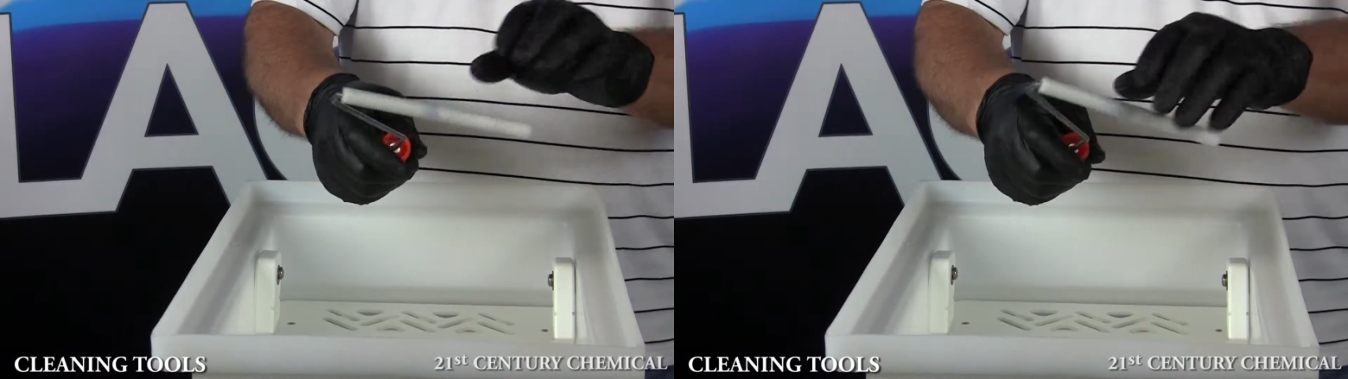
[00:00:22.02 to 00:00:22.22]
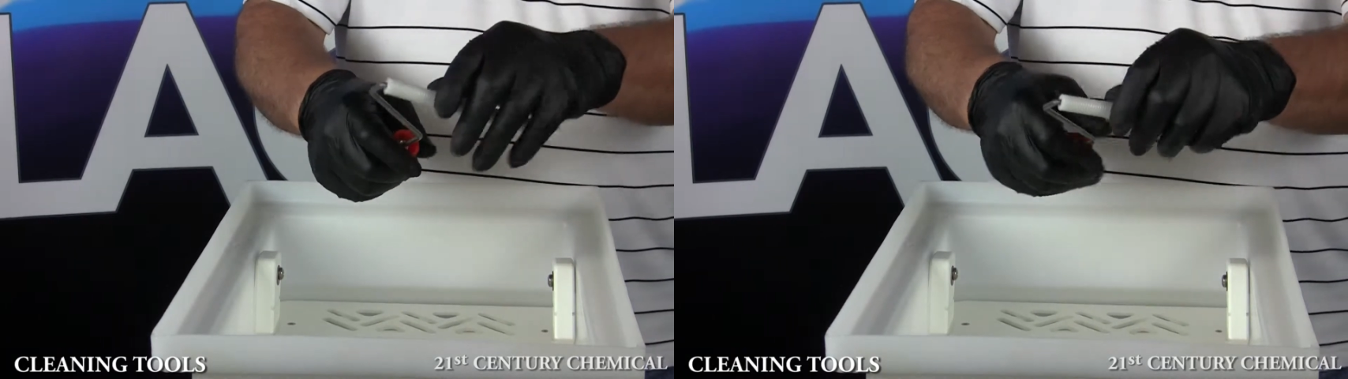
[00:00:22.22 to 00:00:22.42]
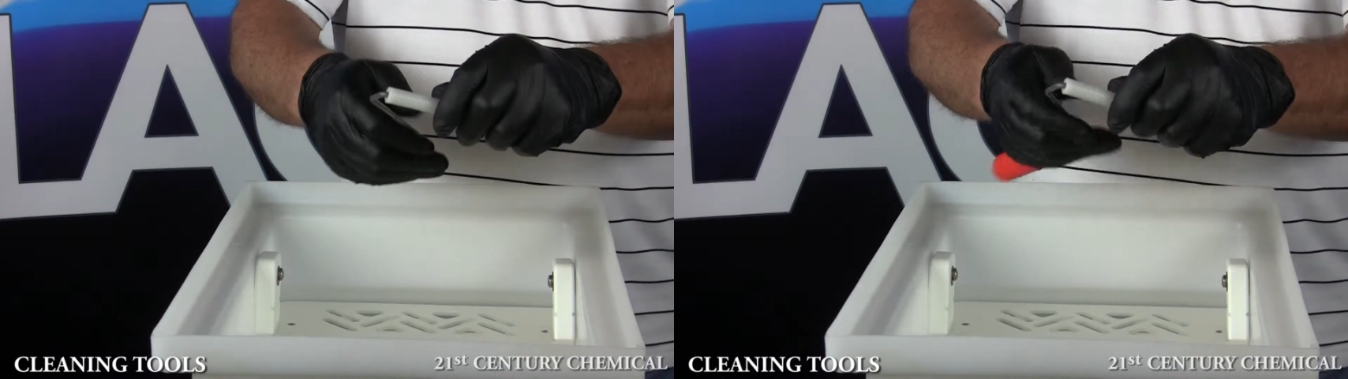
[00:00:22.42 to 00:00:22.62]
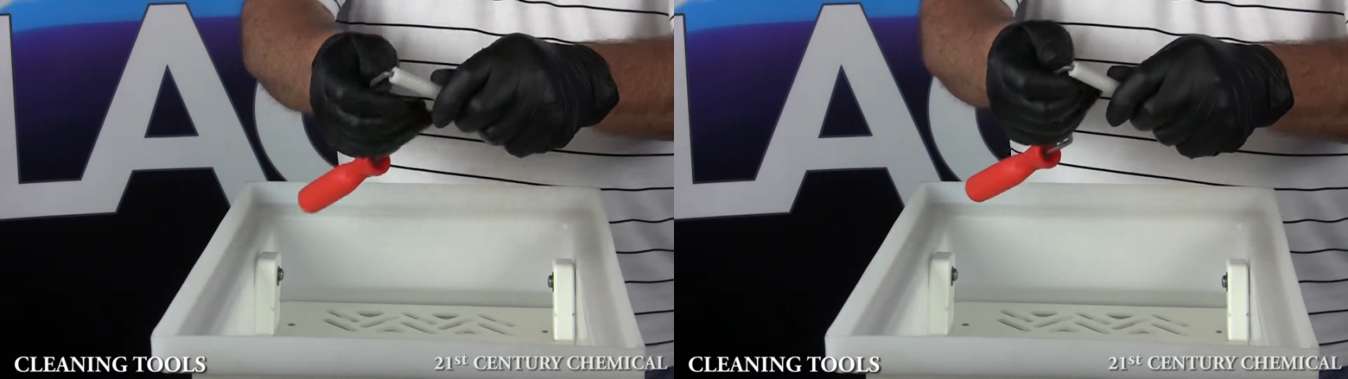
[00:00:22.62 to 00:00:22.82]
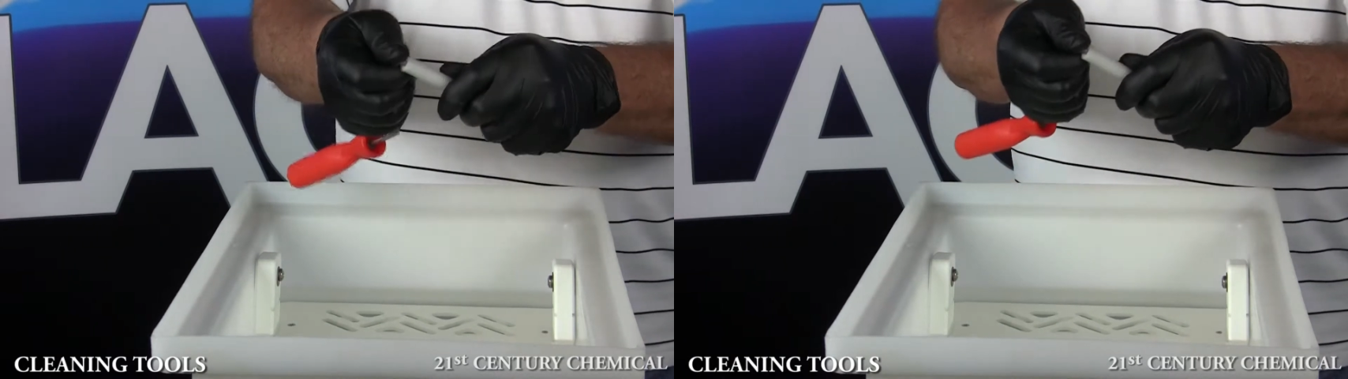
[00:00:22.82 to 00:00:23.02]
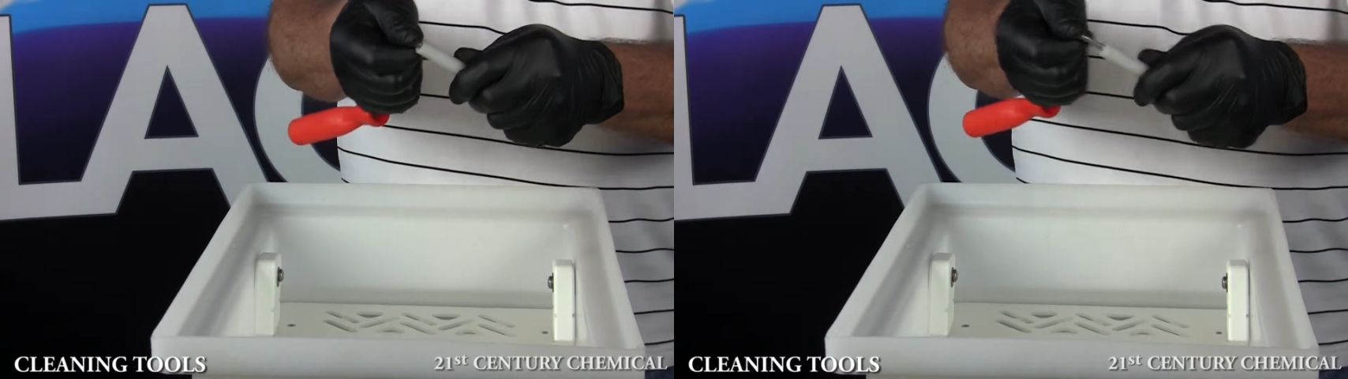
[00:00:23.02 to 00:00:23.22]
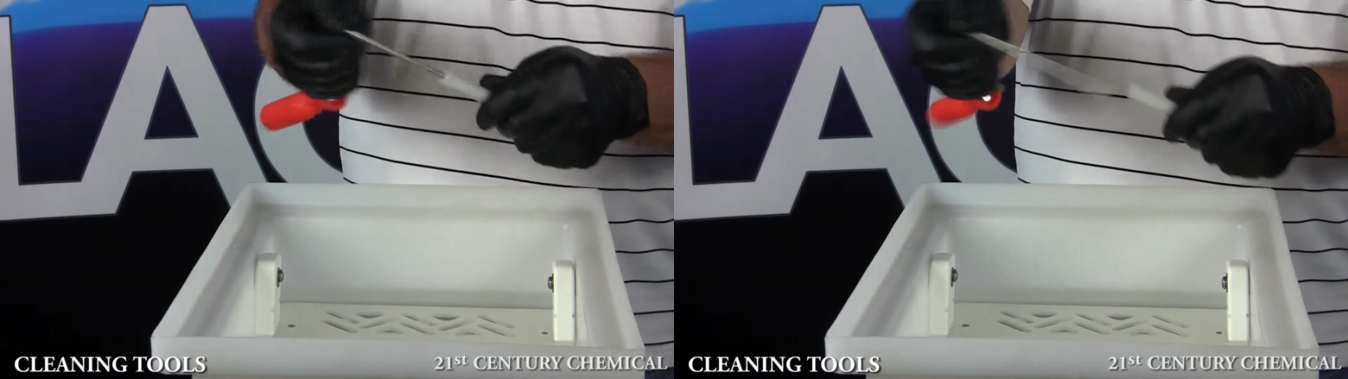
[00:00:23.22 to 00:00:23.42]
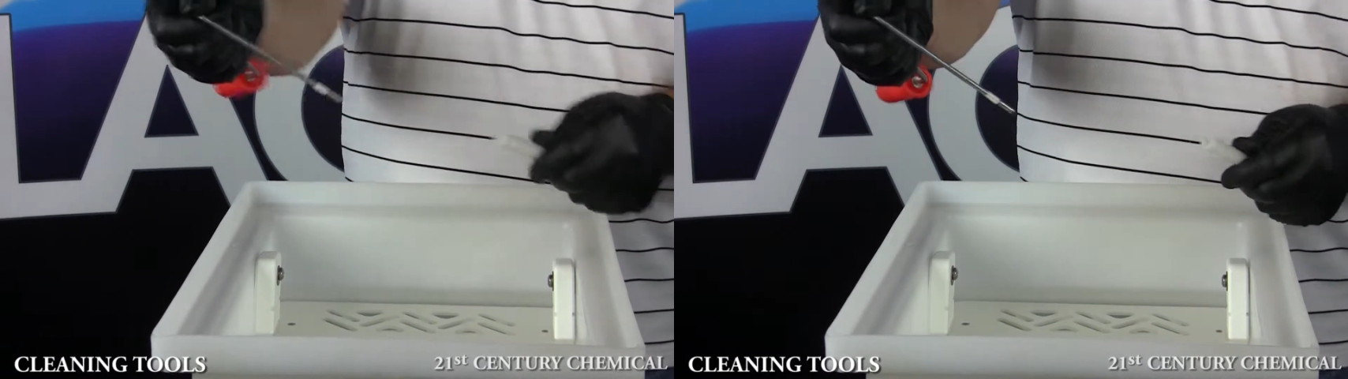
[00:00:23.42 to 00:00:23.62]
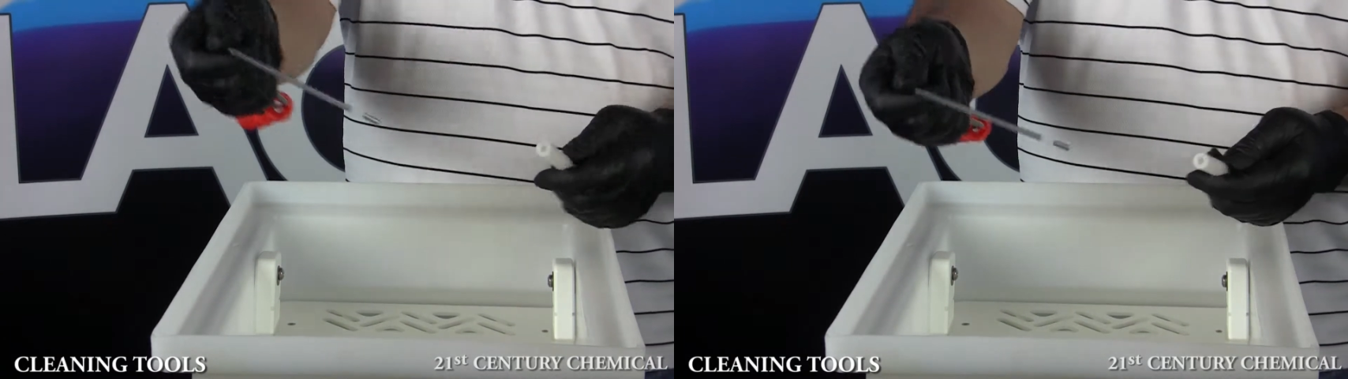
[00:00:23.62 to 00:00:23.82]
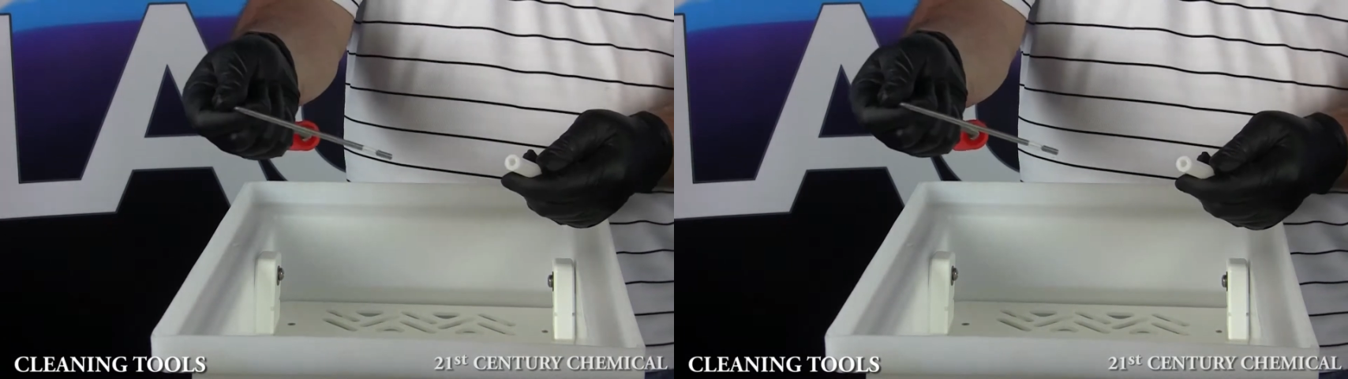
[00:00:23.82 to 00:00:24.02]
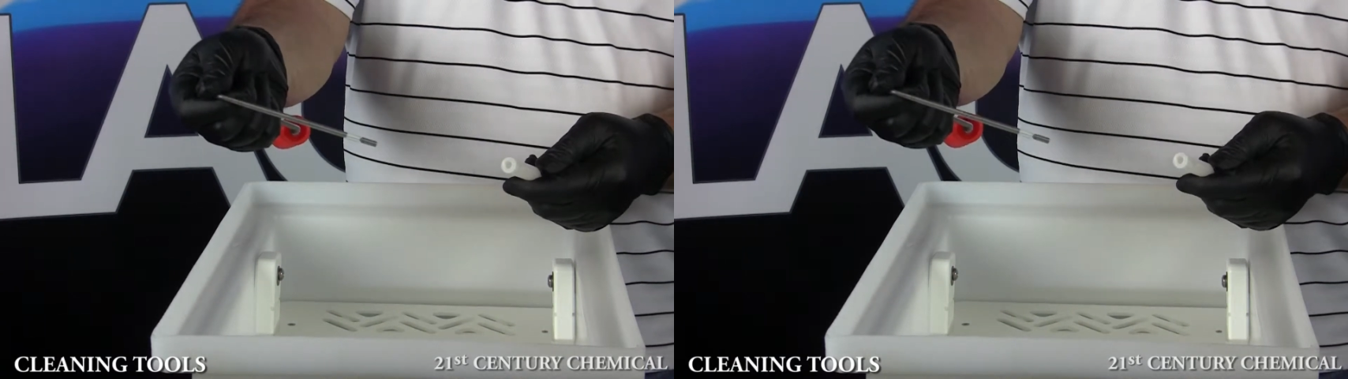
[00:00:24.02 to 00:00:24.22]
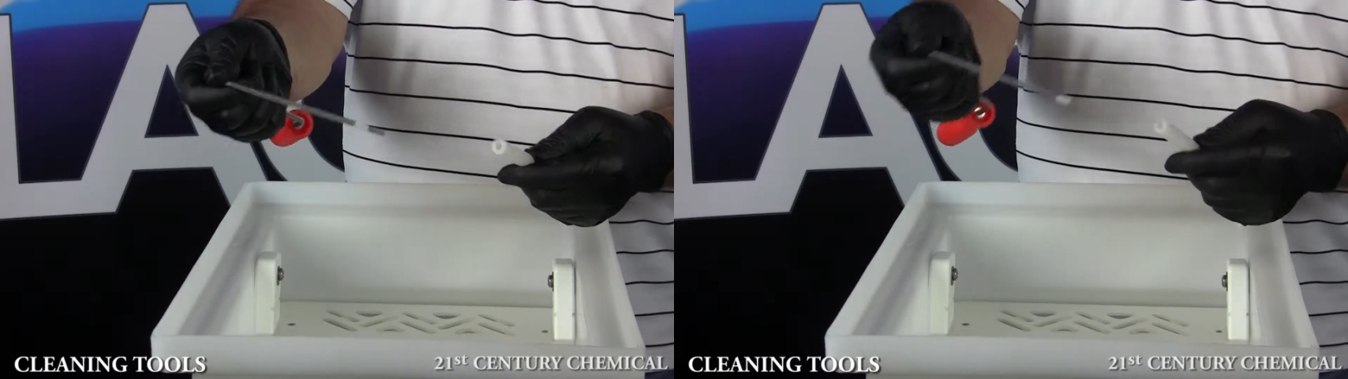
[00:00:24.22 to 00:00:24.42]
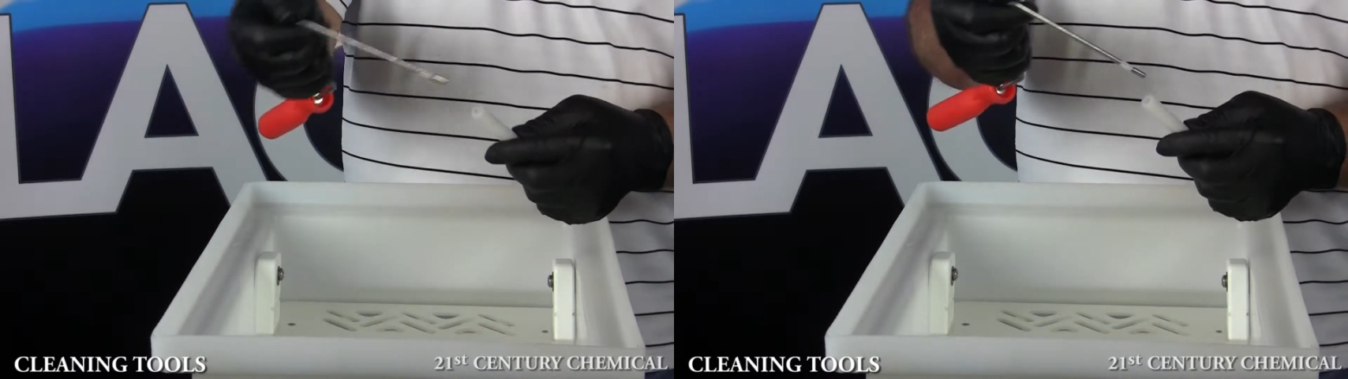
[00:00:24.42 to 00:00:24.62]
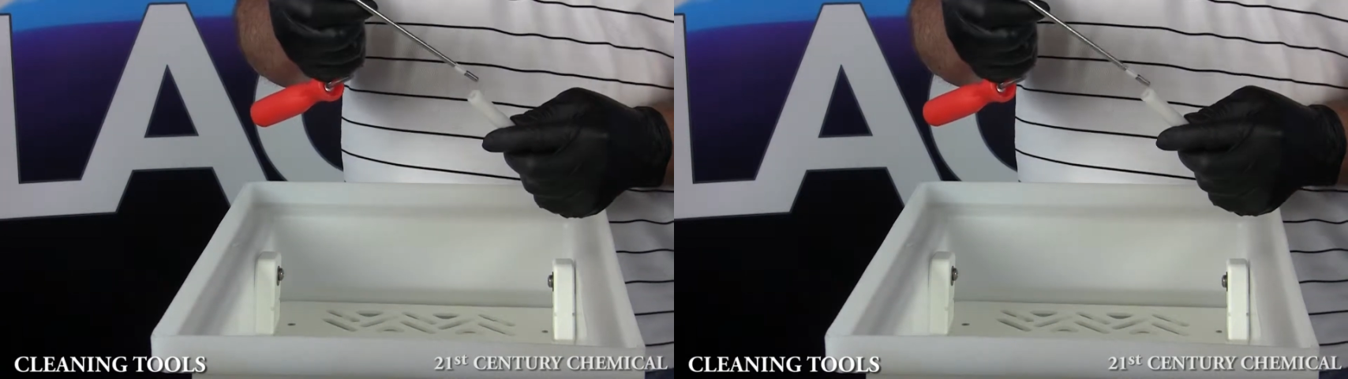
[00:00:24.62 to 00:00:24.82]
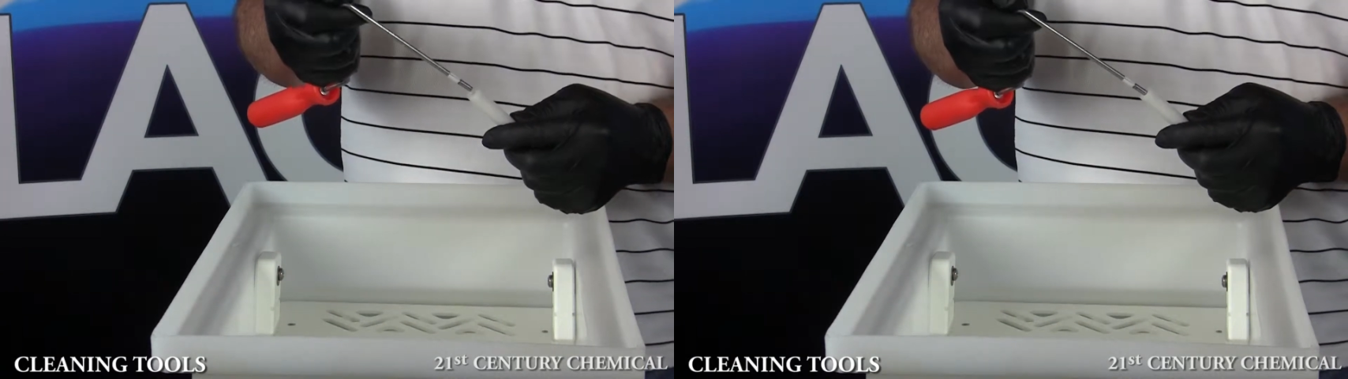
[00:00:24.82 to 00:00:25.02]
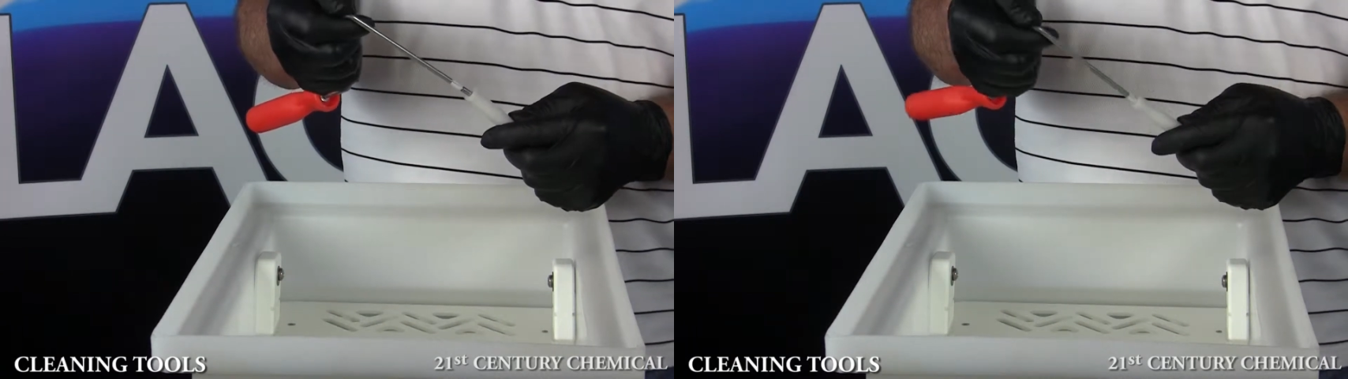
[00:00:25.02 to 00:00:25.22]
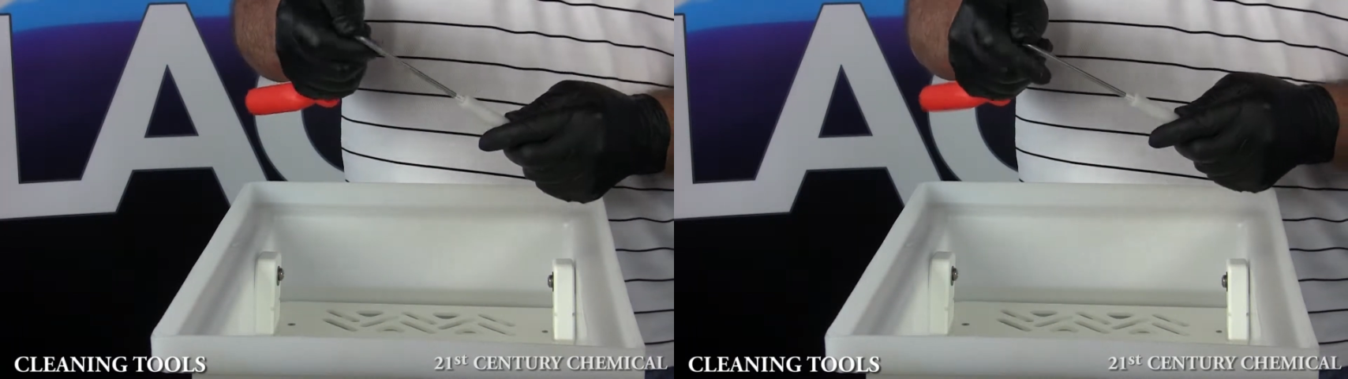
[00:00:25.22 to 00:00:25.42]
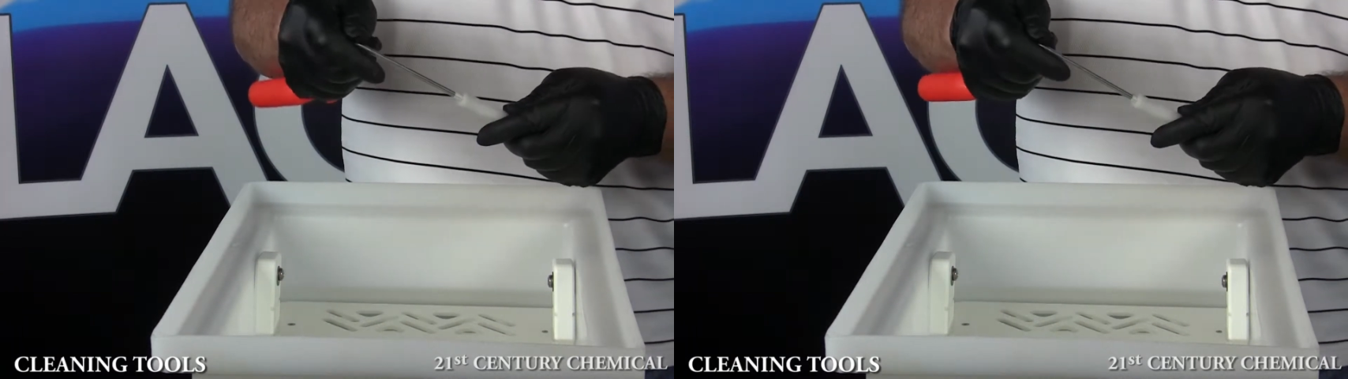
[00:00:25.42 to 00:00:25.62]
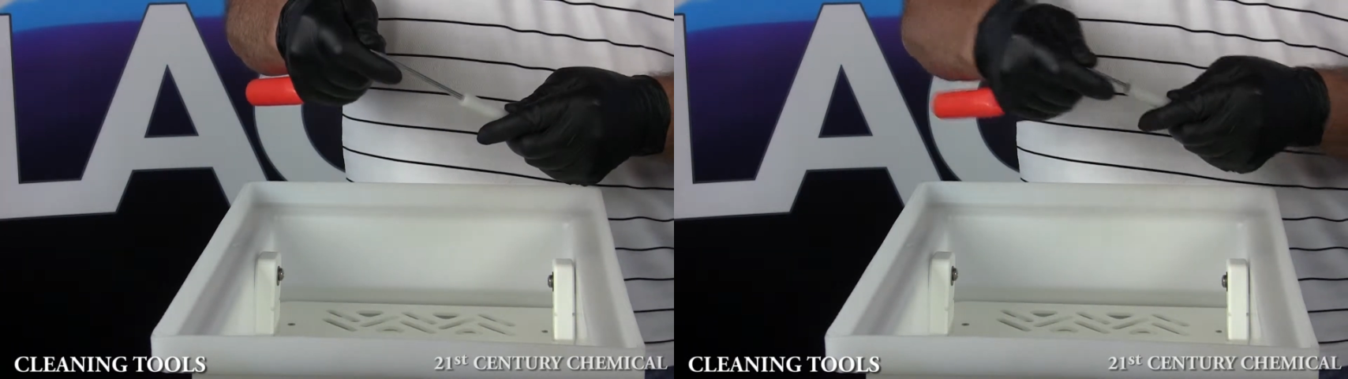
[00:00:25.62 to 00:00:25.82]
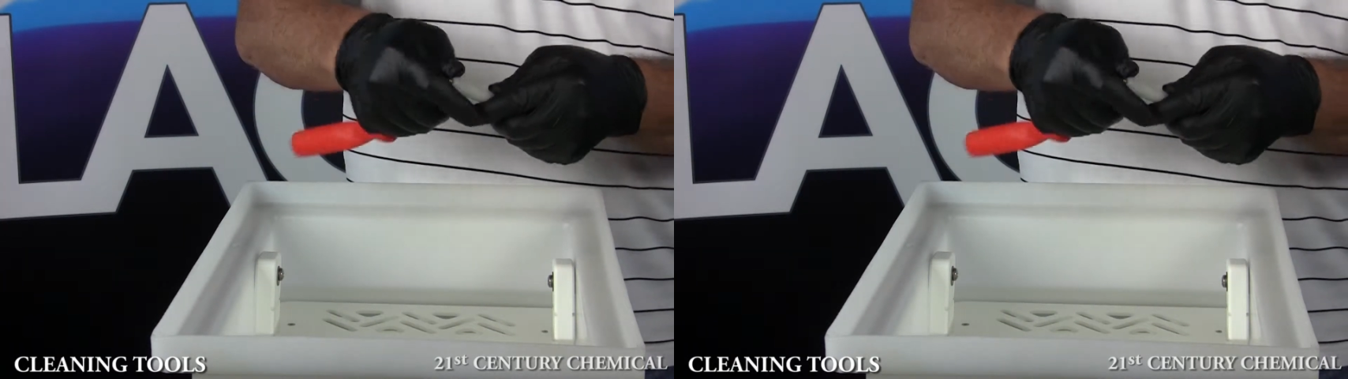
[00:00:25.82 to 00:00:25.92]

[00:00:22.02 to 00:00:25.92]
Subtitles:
Nobody's mouth can be seen.